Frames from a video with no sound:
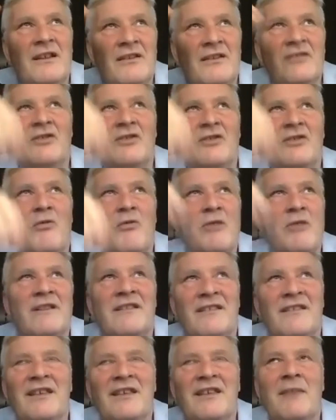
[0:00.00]
So in
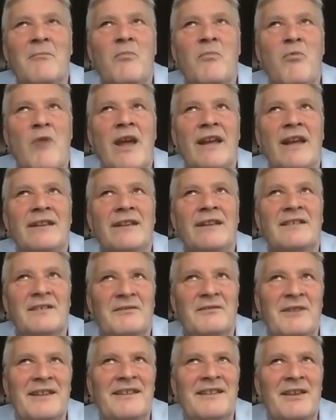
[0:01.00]
some way,
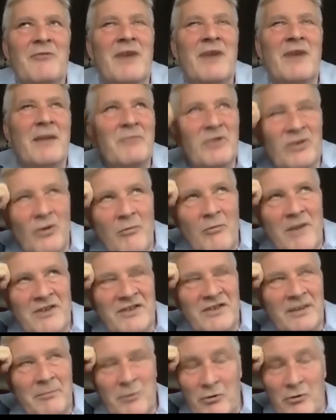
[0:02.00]
that's I say why I'm so much
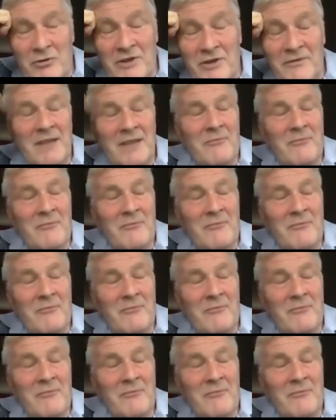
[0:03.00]
supportive,